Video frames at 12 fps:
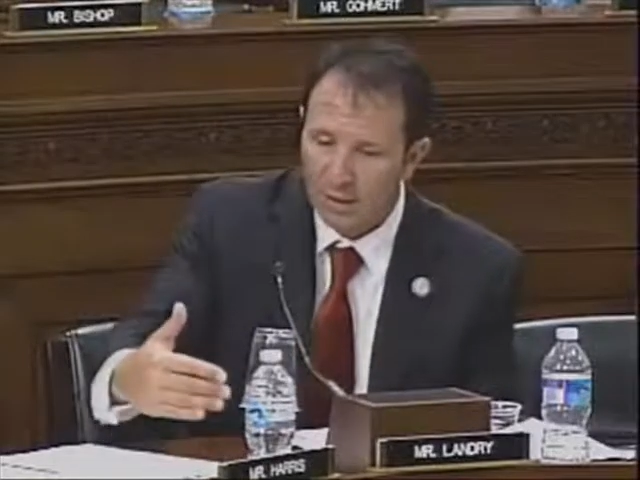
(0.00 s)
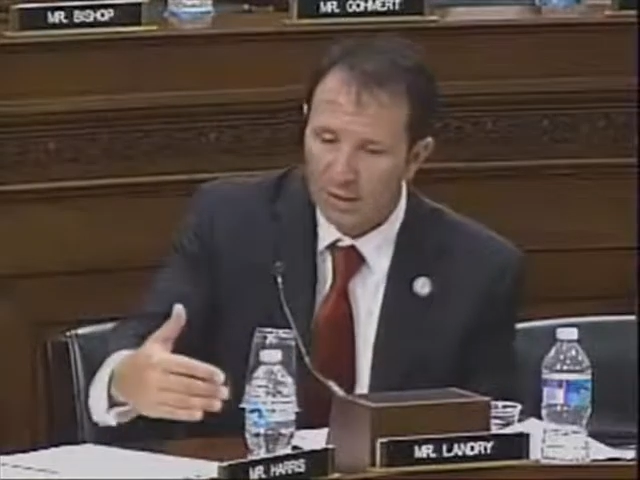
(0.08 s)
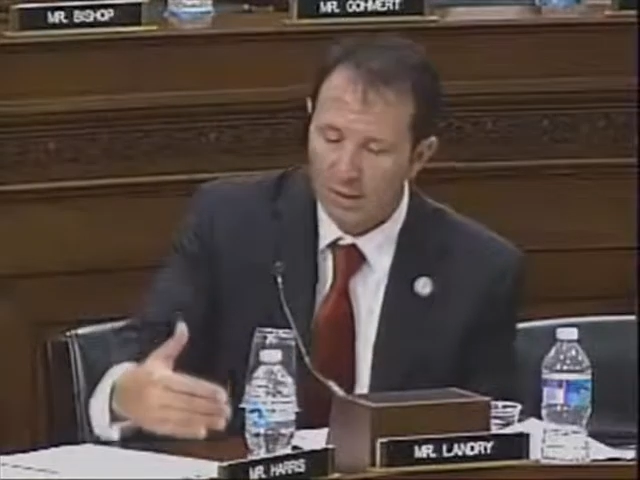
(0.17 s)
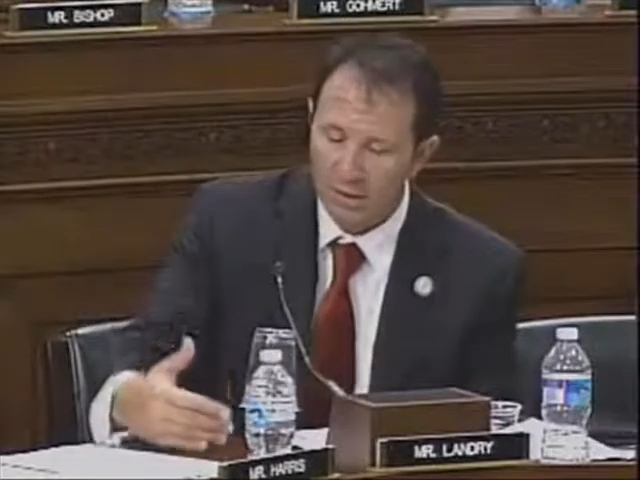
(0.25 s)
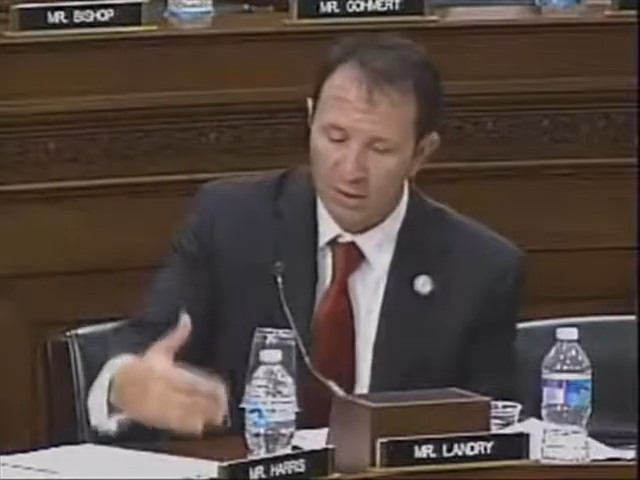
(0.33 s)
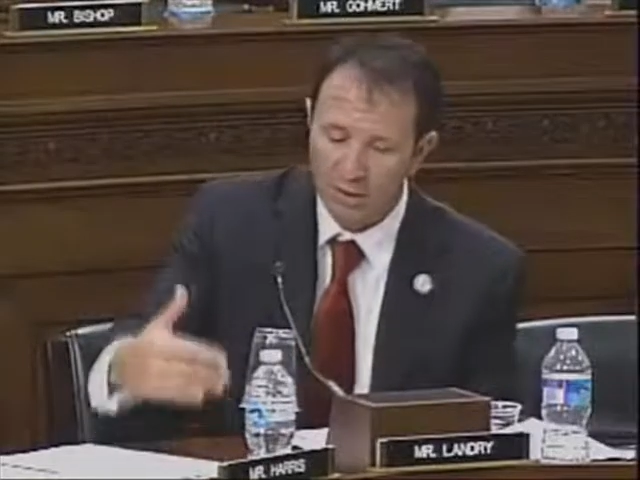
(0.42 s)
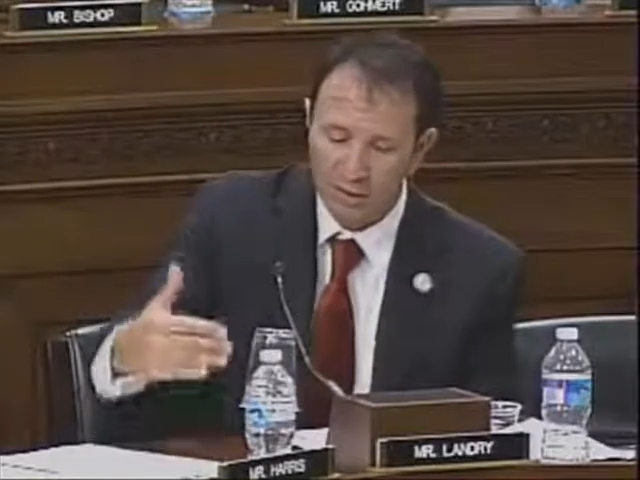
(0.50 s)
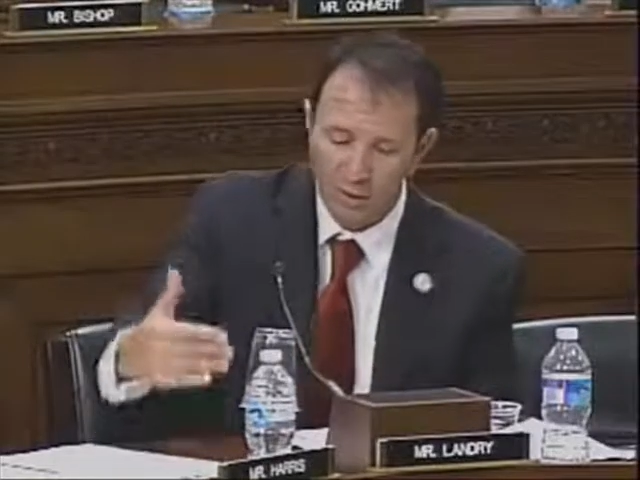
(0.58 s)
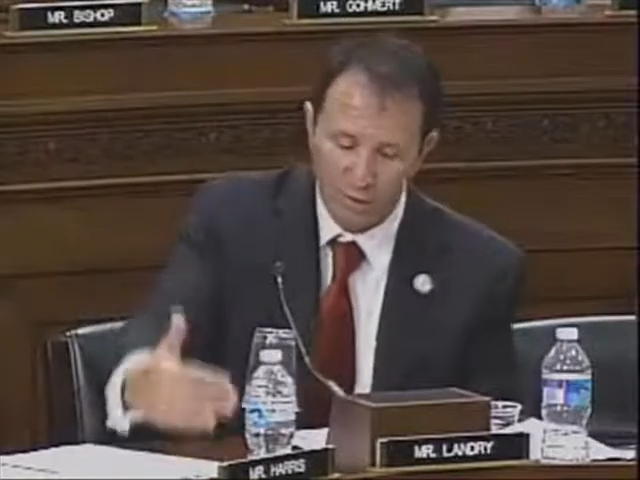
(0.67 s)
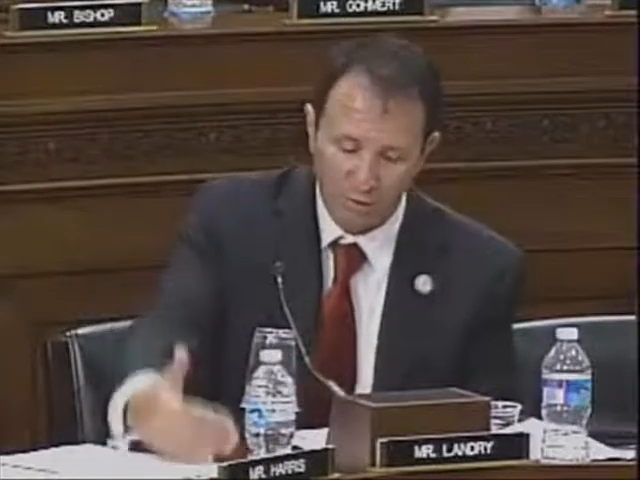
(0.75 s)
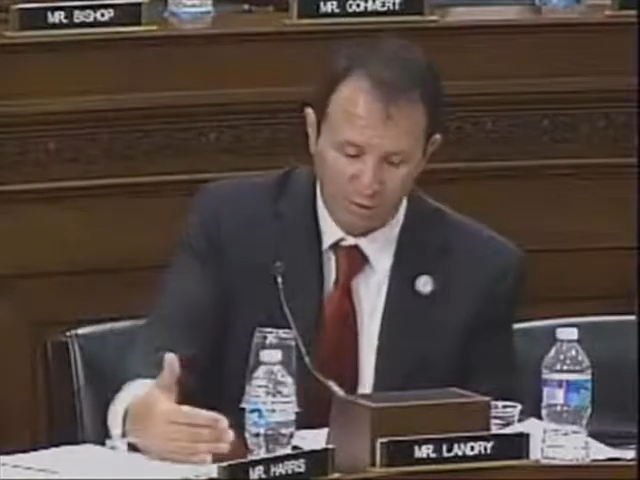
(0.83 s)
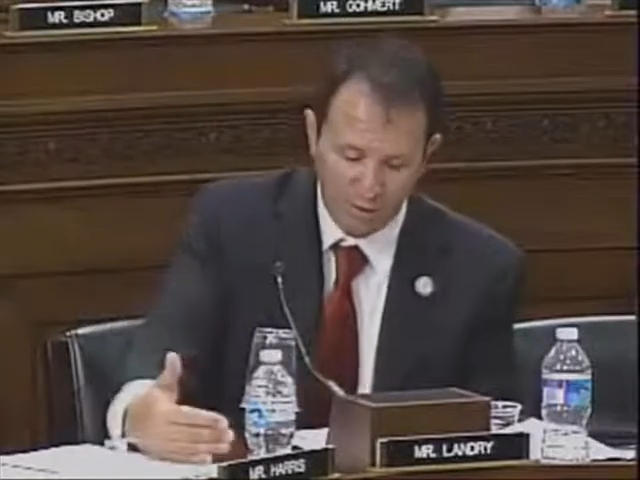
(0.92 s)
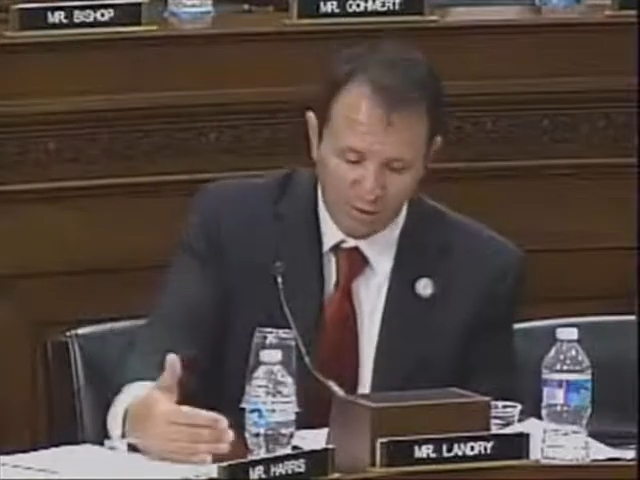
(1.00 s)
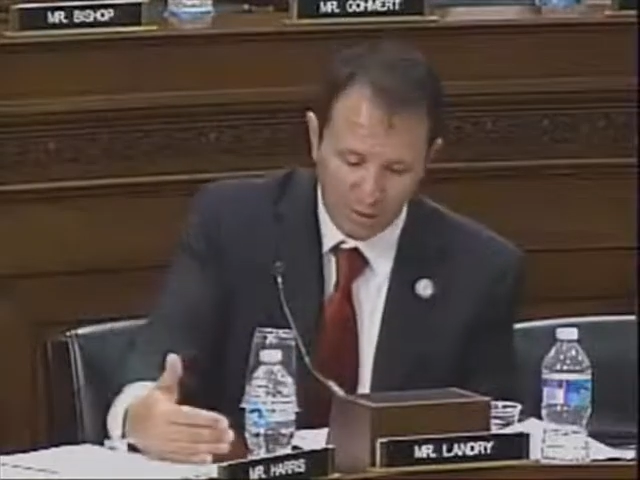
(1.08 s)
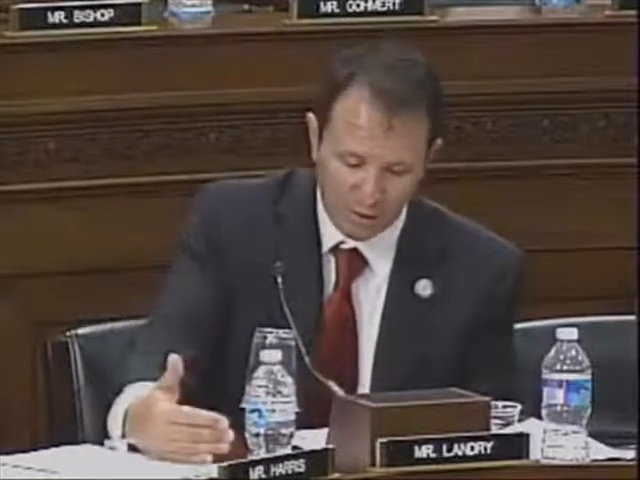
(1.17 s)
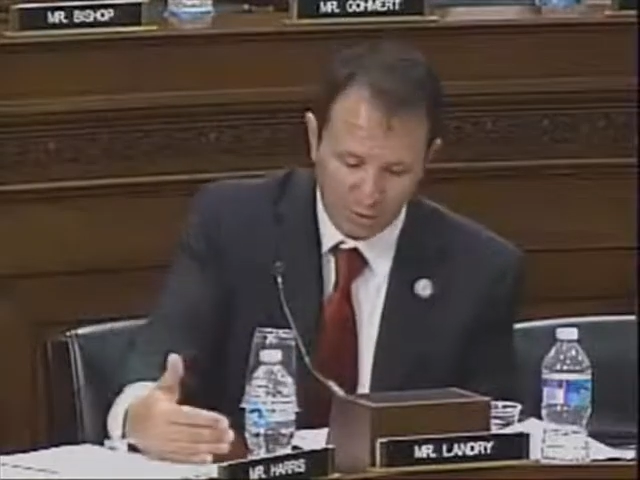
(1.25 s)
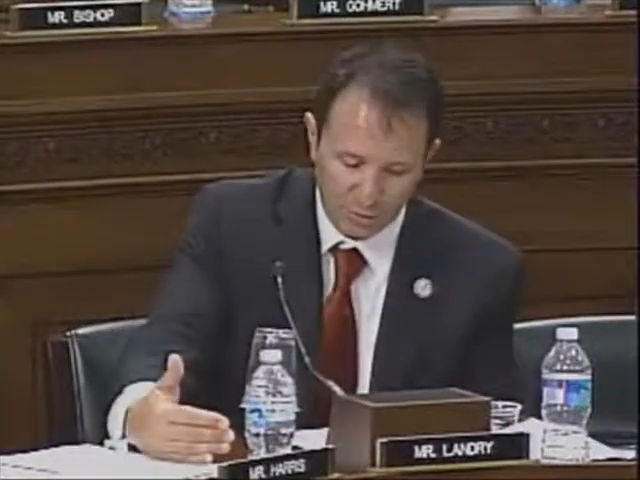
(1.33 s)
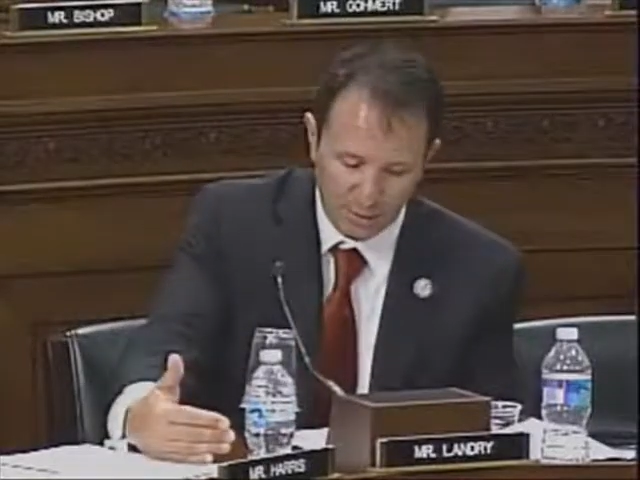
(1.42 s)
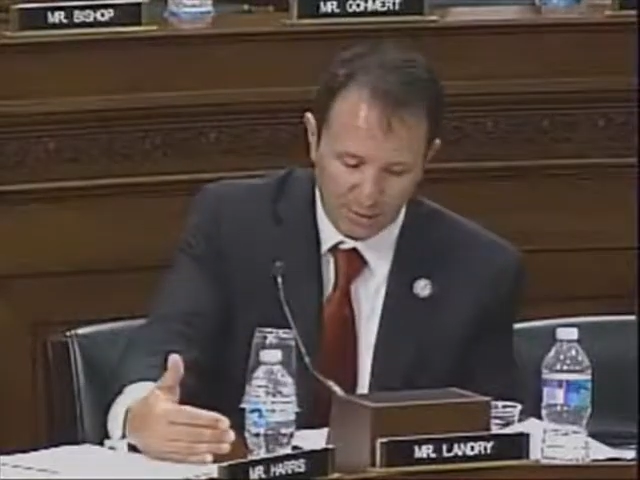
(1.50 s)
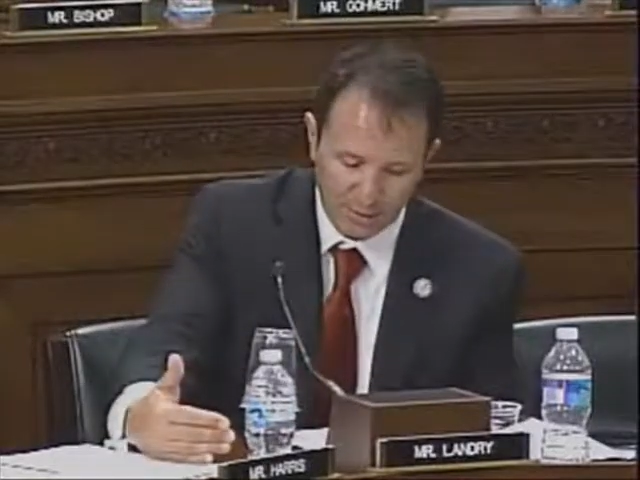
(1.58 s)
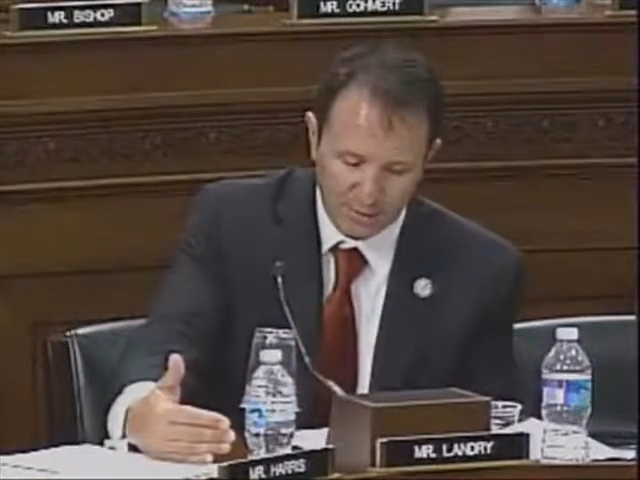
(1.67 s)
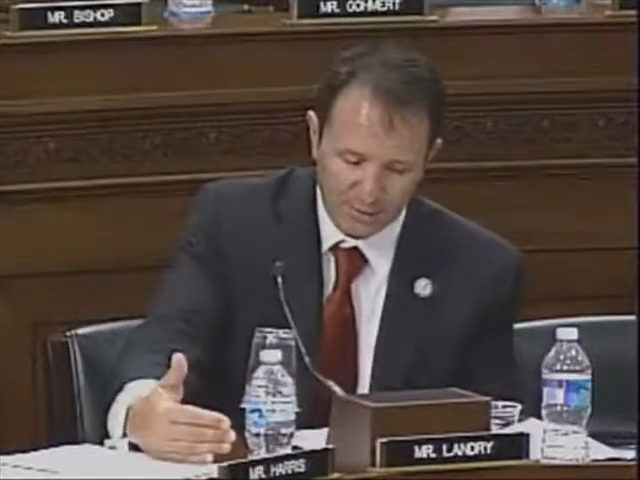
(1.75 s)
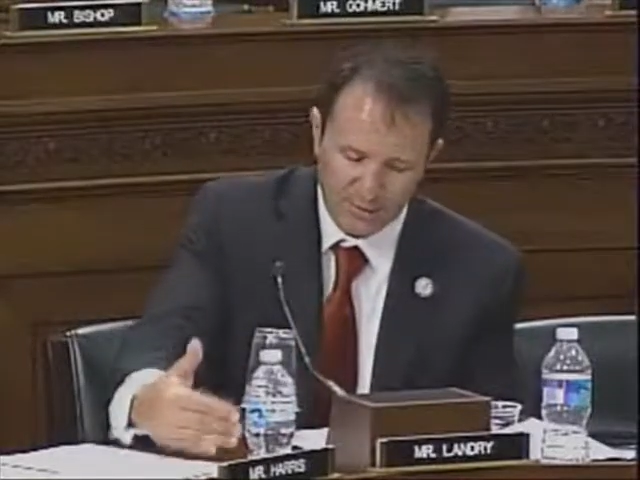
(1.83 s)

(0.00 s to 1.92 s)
into these service contractors.